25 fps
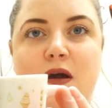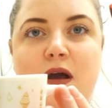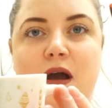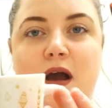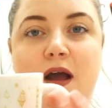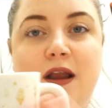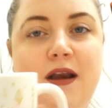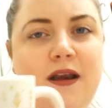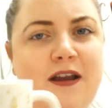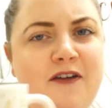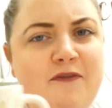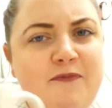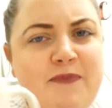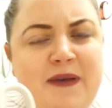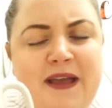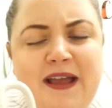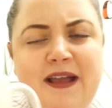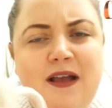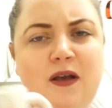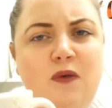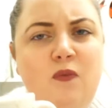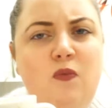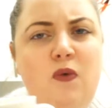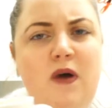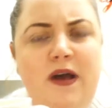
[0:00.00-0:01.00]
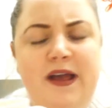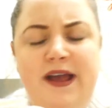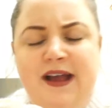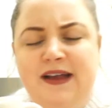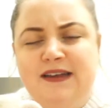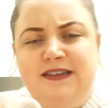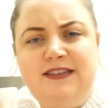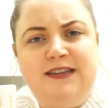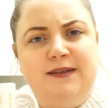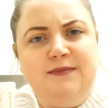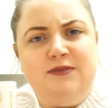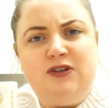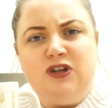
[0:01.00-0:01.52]
I love pink and white. I
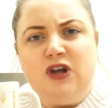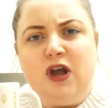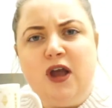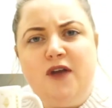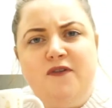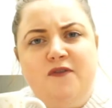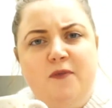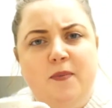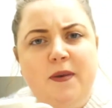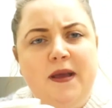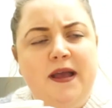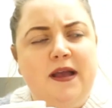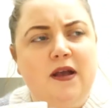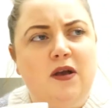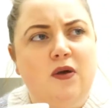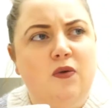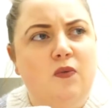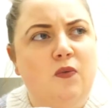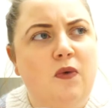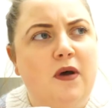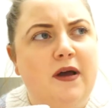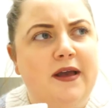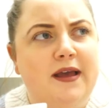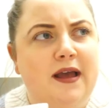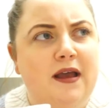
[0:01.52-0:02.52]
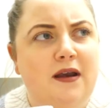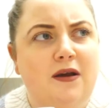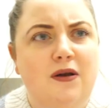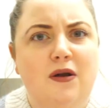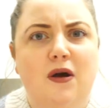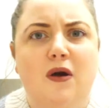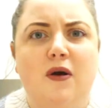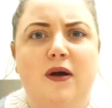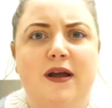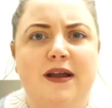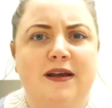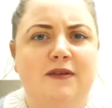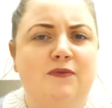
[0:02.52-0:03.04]
seem to go for pink and white a
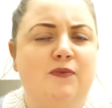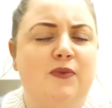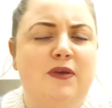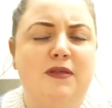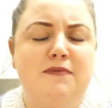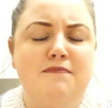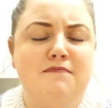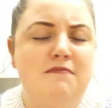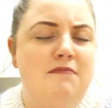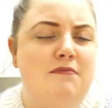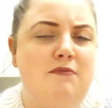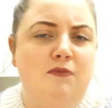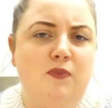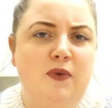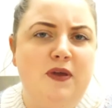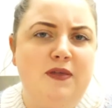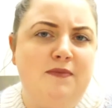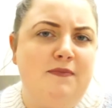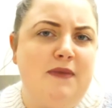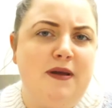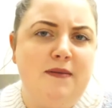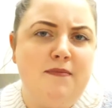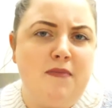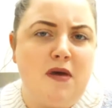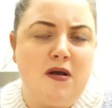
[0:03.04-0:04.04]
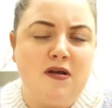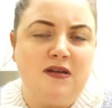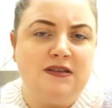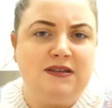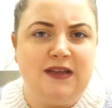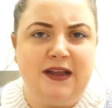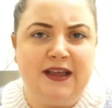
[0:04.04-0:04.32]
lot with my mugs,